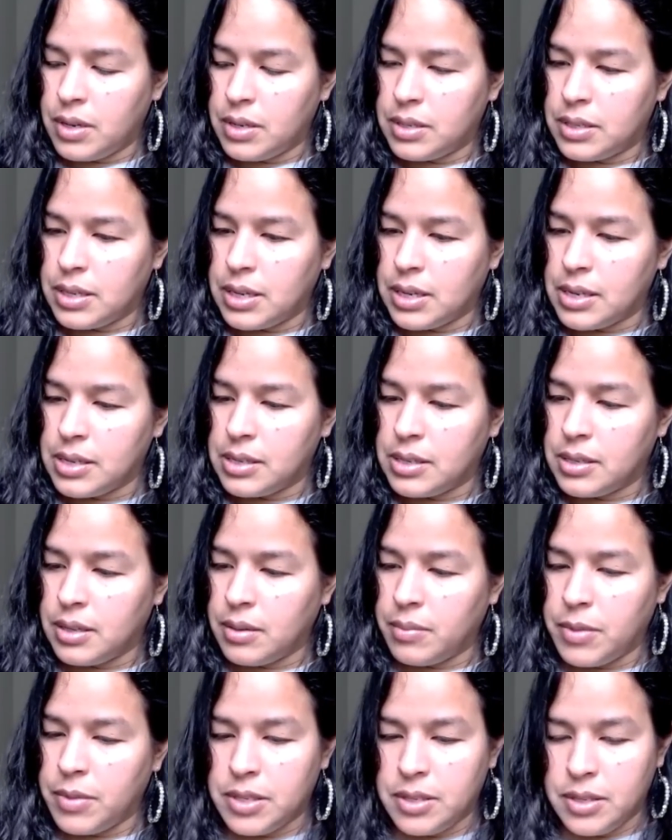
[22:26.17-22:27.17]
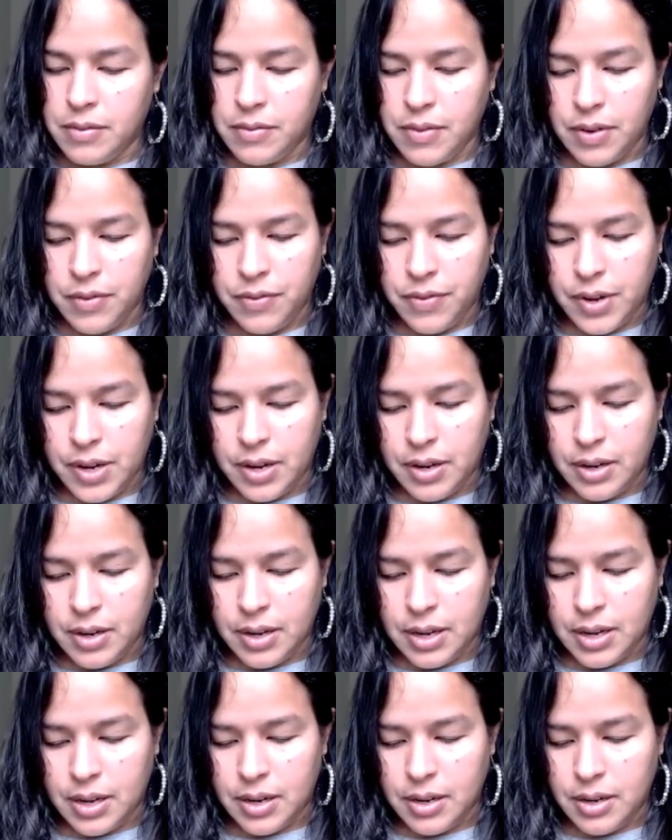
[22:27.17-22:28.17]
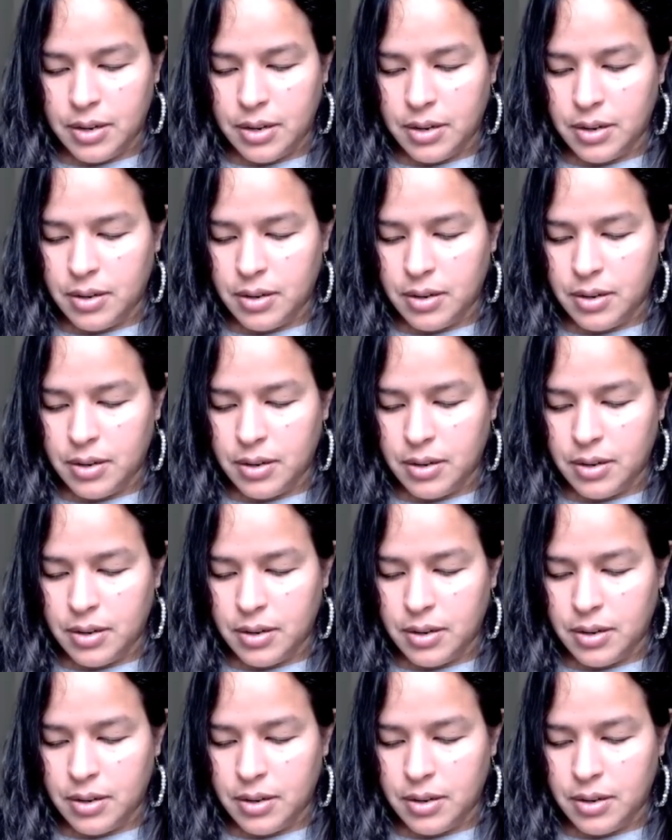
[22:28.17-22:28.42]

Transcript: says, let me see if I find that.